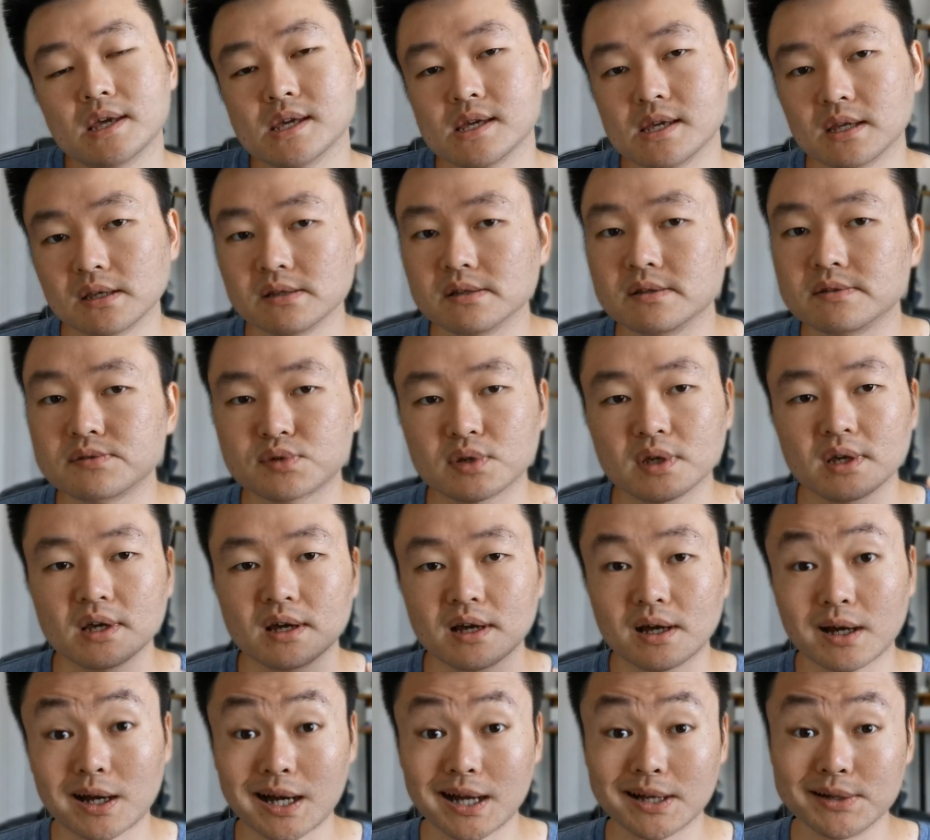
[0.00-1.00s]
is
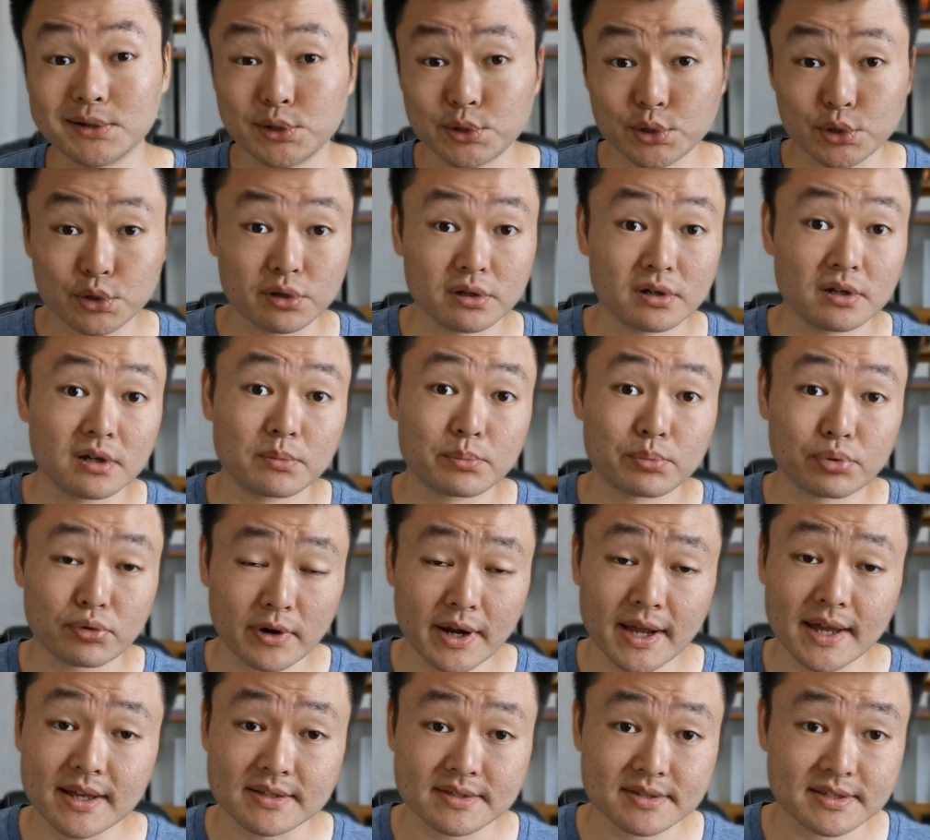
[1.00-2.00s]
under
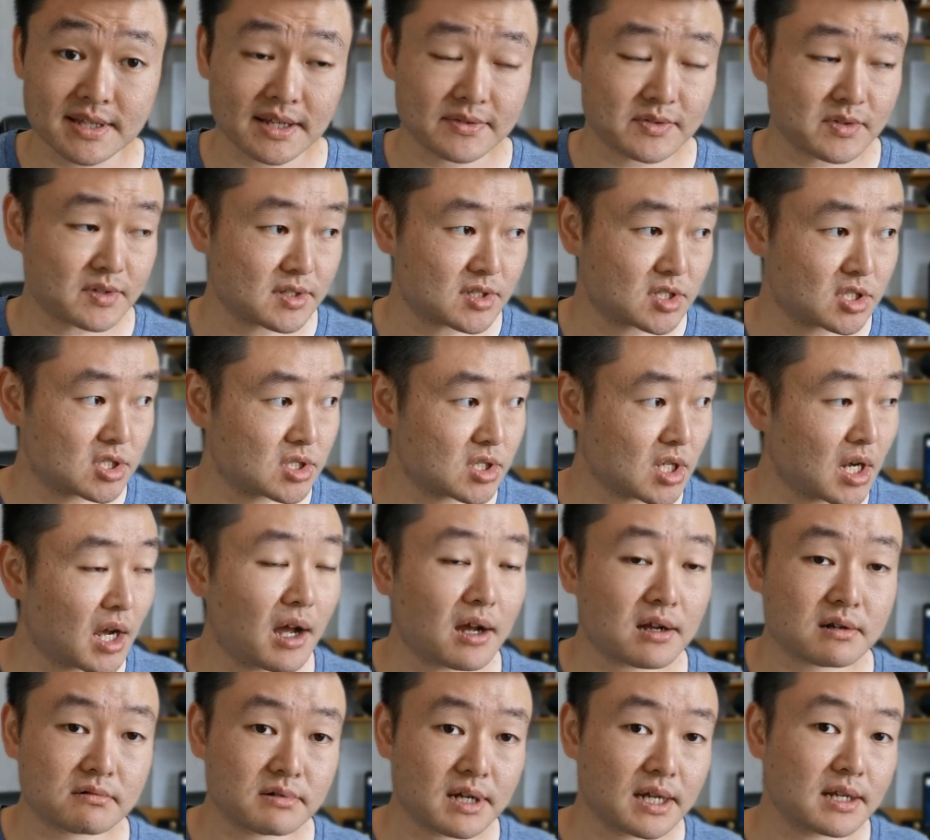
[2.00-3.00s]
price that the
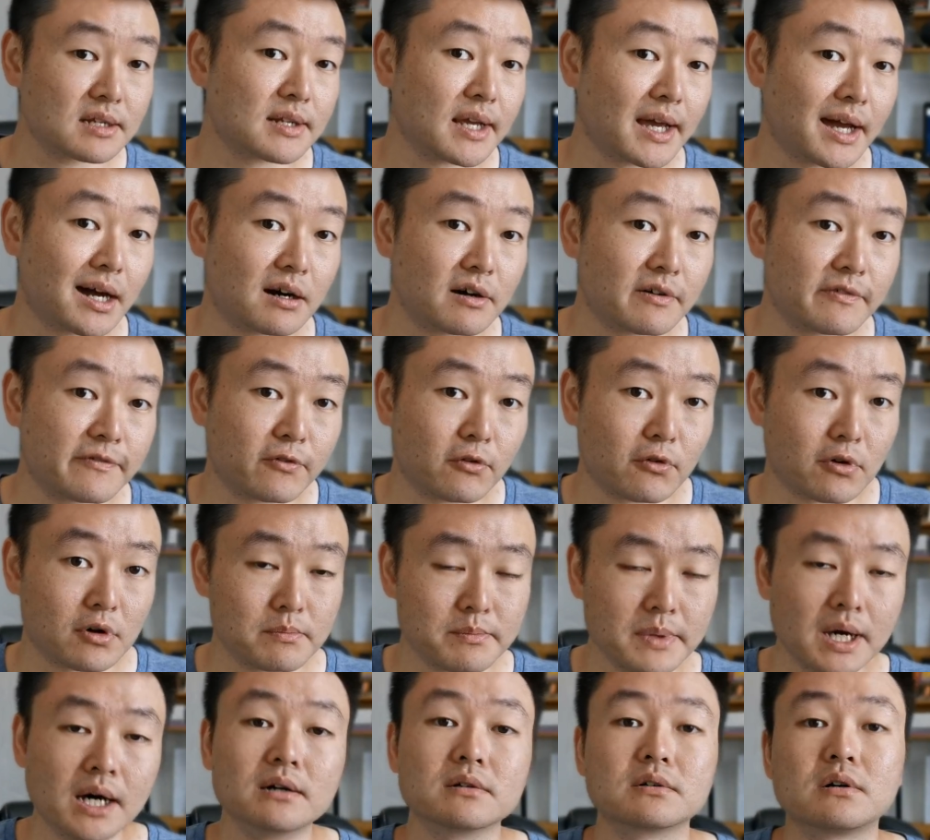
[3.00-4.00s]
stock right now for
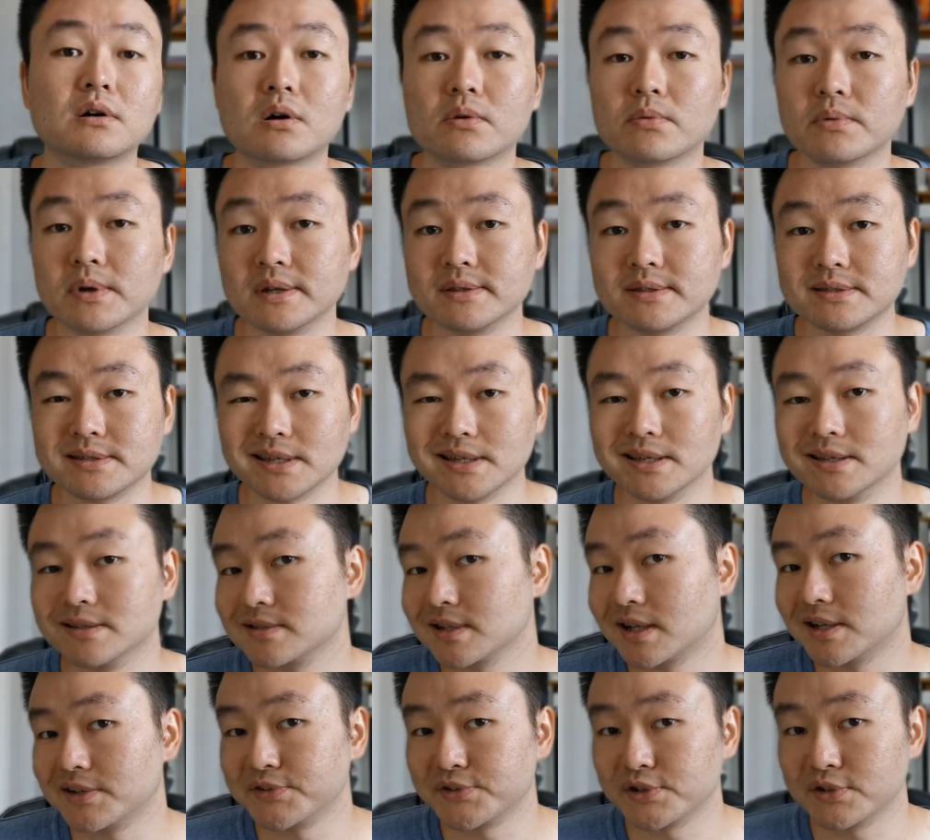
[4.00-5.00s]
Melcor REITs is
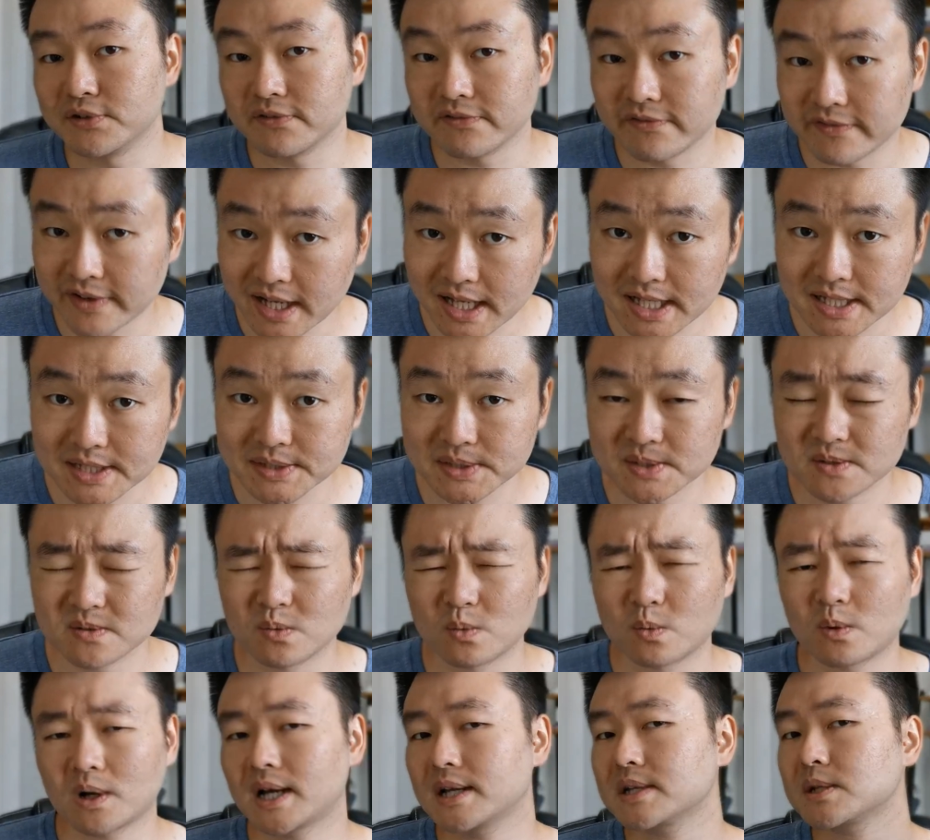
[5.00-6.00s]
undervalued.
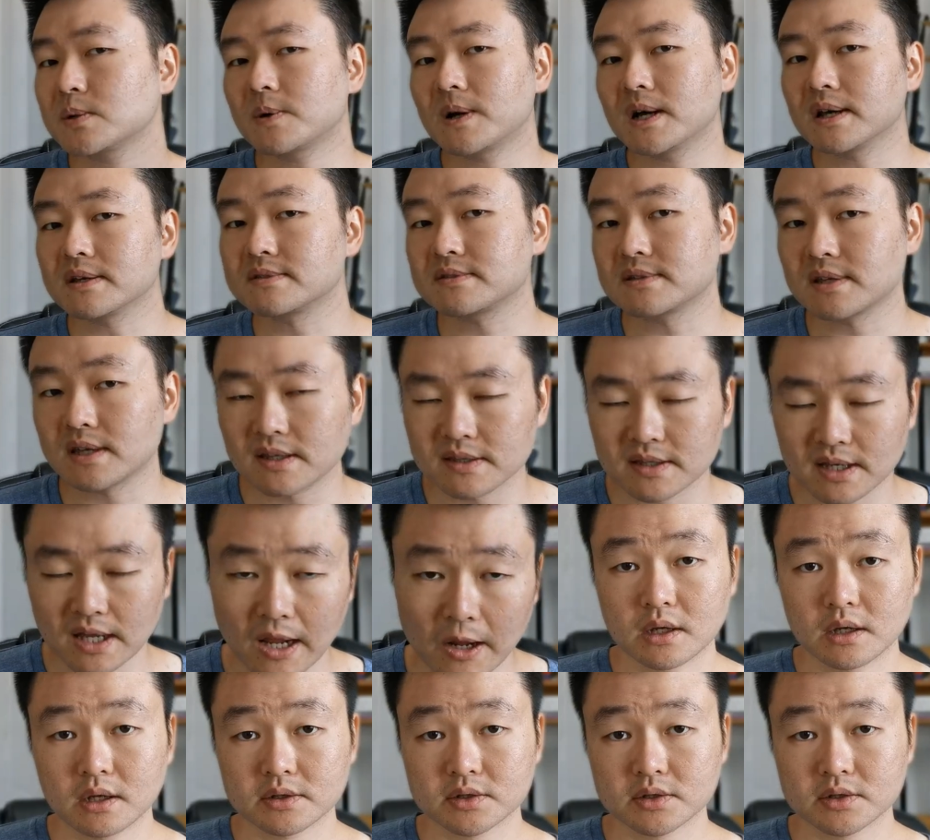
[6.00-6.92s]
Why do I say that?